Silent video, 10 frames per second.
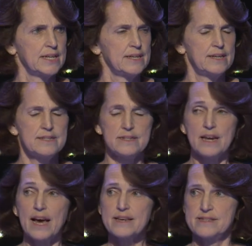It
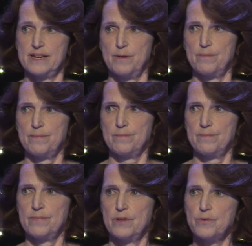denies them
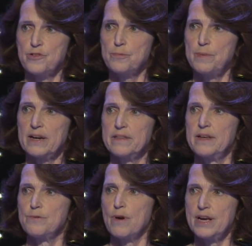the respect
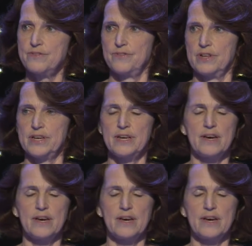they rightfully